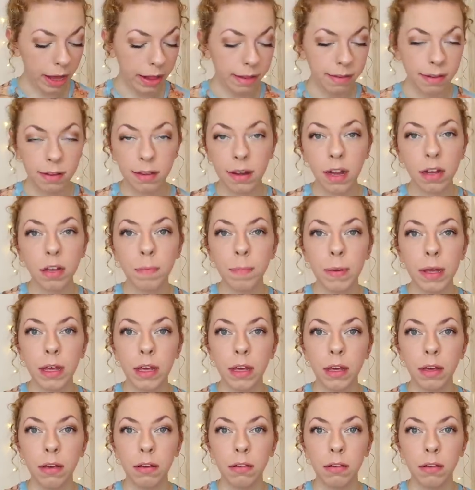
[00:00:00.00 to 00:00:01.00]
And this doesn't have to
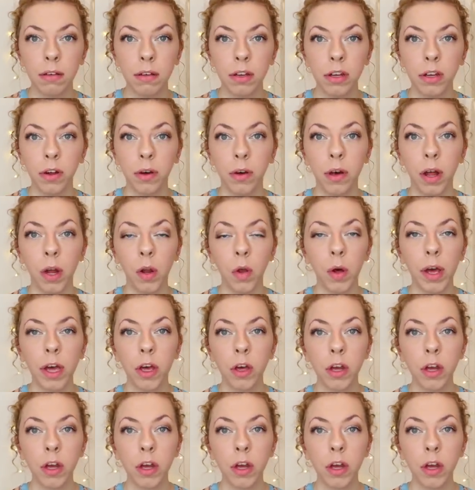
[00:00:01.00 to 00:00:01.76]
be, you know, a lot.